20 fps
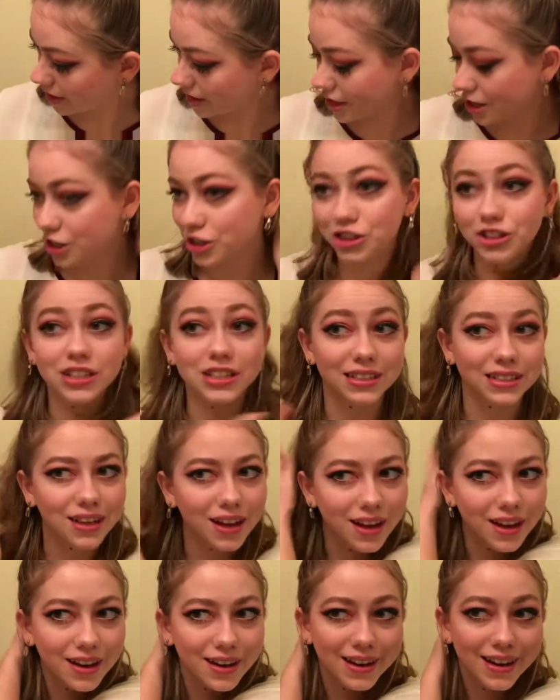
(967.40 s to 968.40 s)
She's got
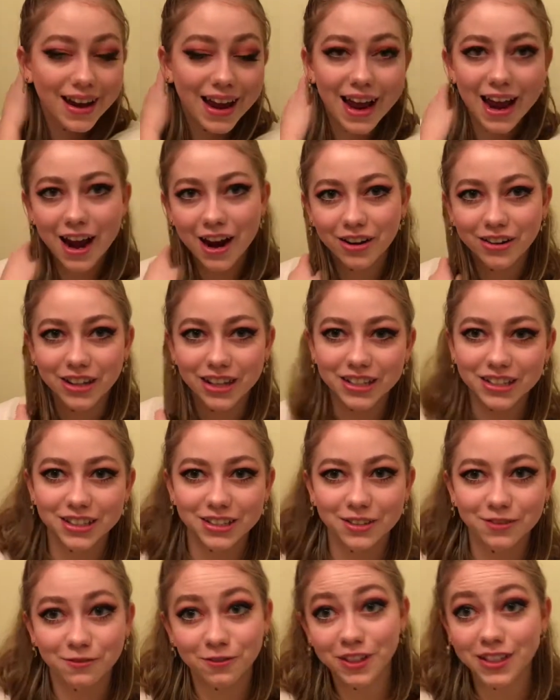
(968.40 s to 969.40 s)
hair that's
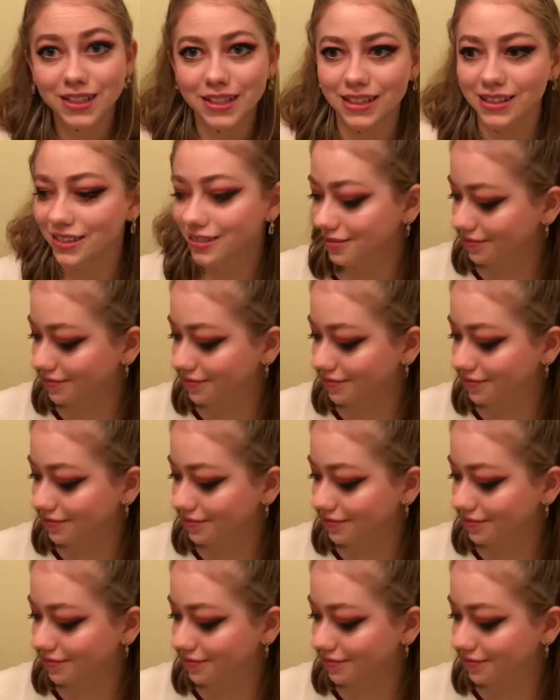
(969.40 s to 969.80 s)
frizzy.